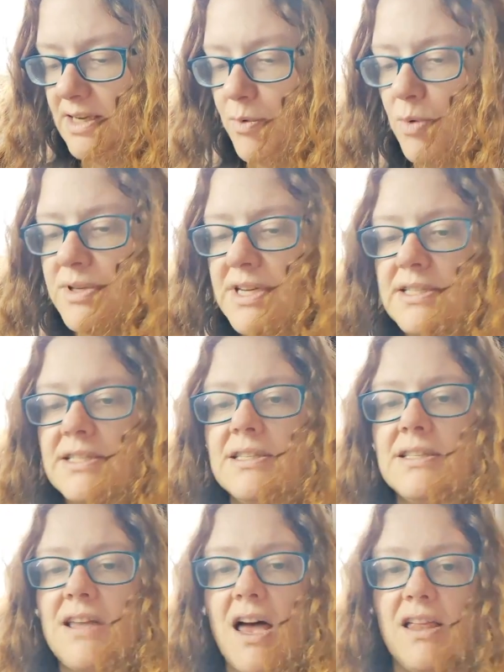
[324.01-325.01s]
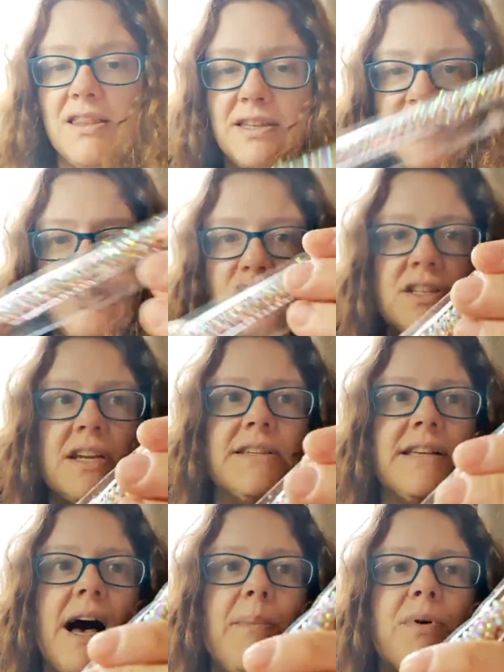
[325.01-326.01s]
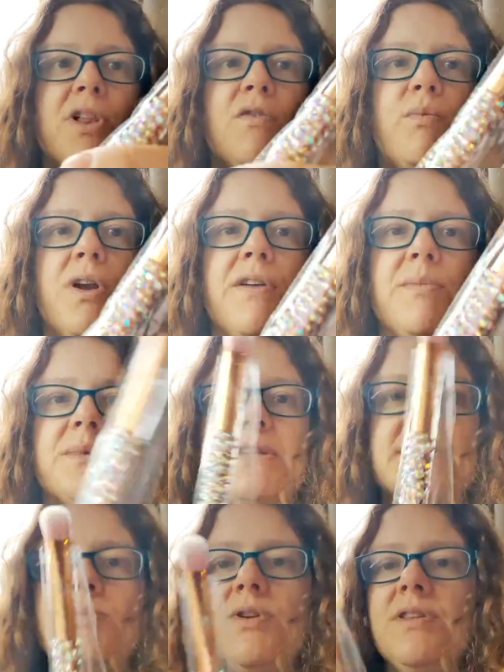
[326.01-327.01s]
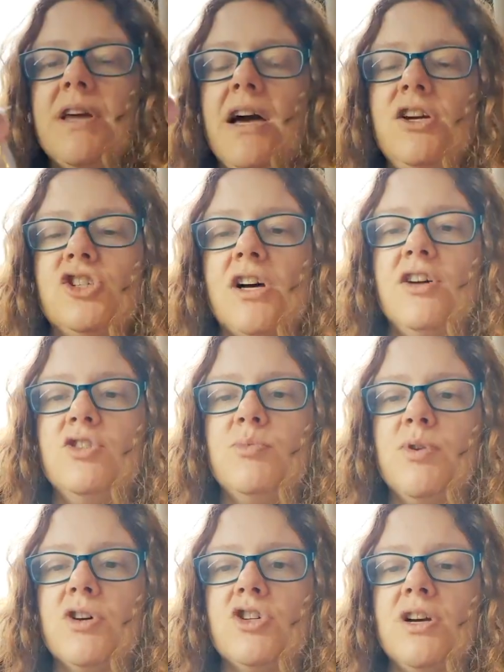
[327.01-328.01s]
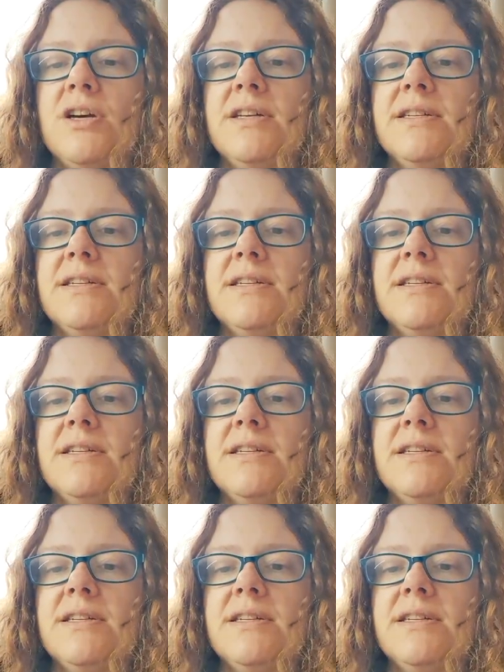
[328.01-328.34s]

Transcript: I'm almost, this is just an example of one of them. This is one of the eyeshadow brushes.